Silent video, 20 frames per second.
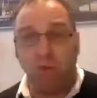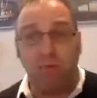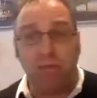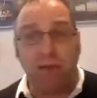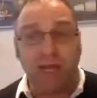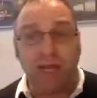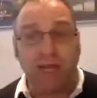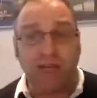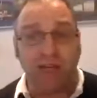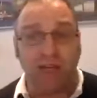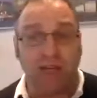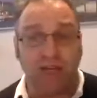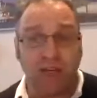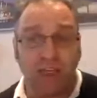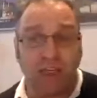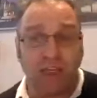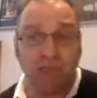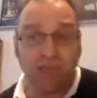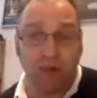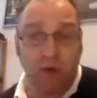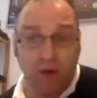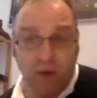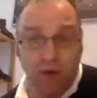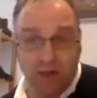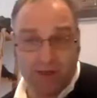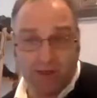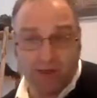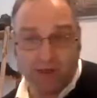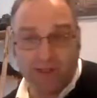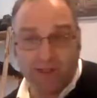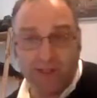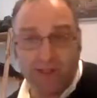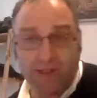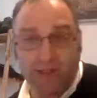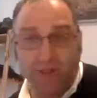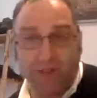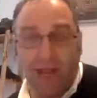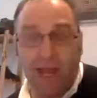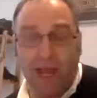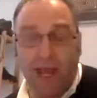mix of experience
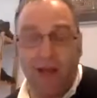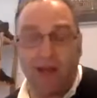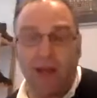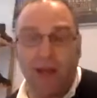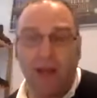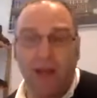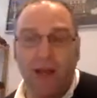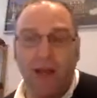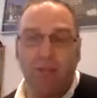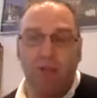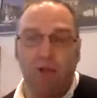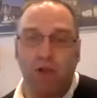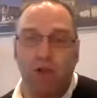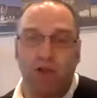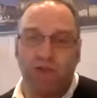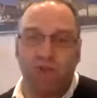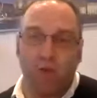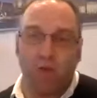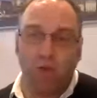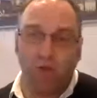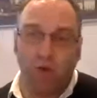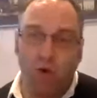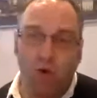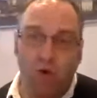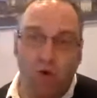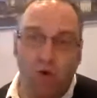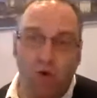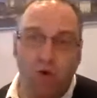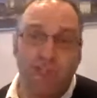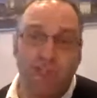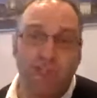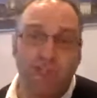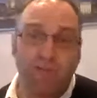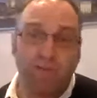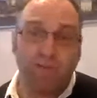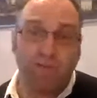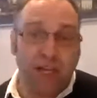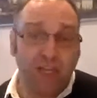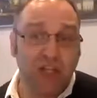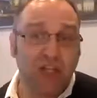that plays a role,
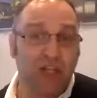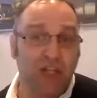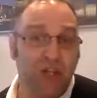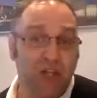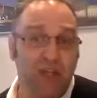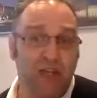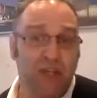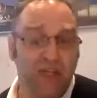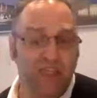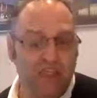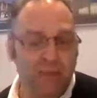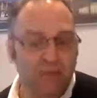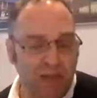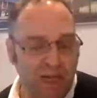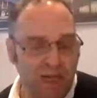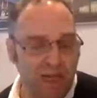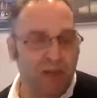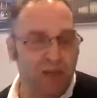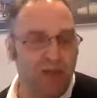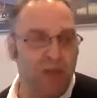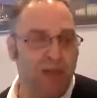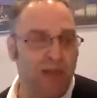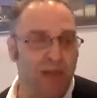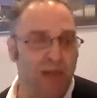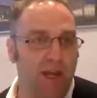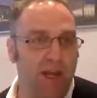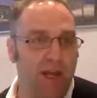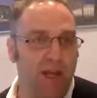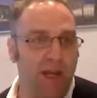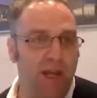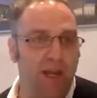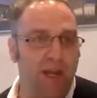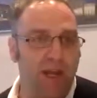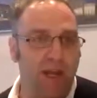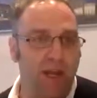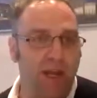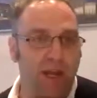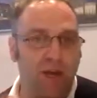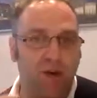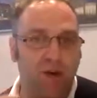especially in
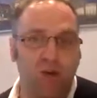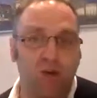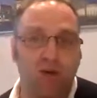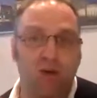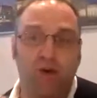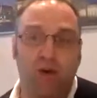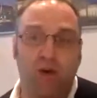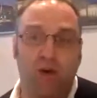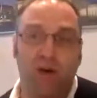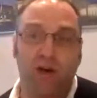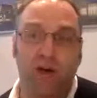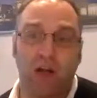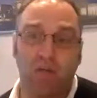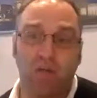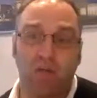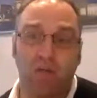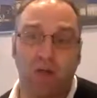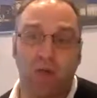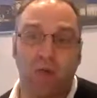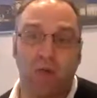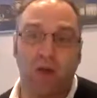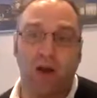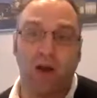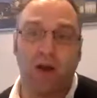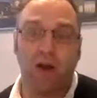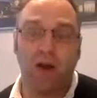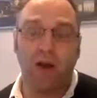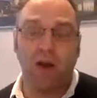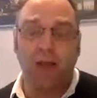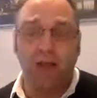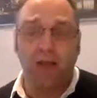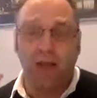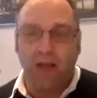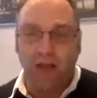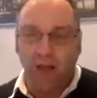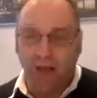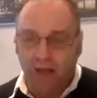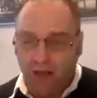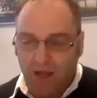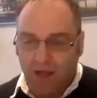a new start company where
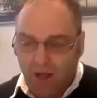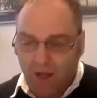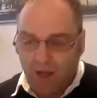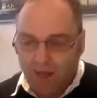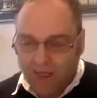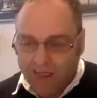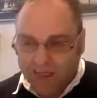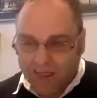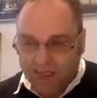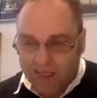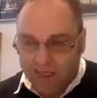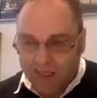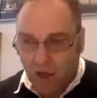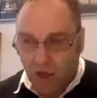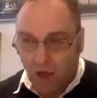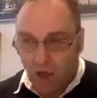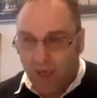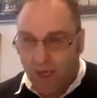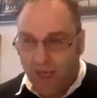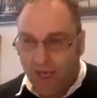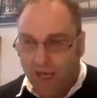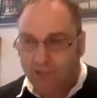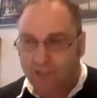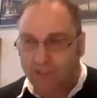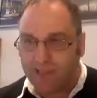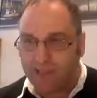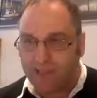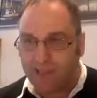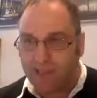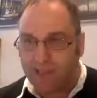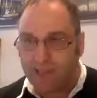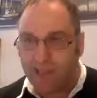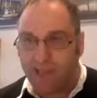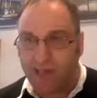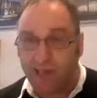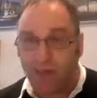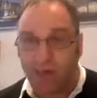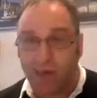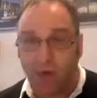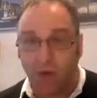that CEO has his
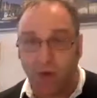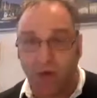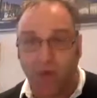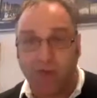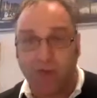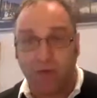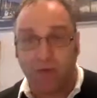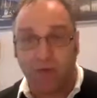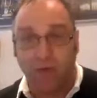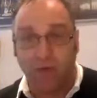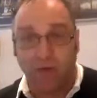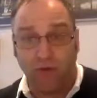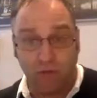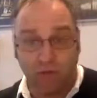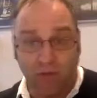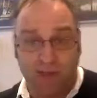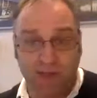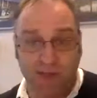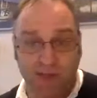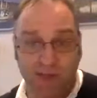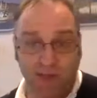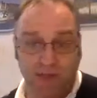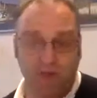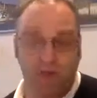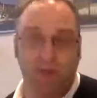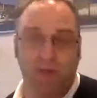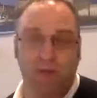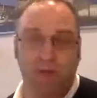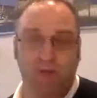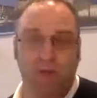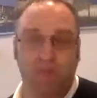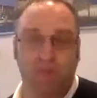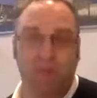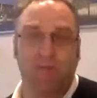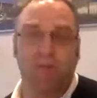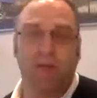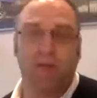hands on lots of different pieces of the puzzle.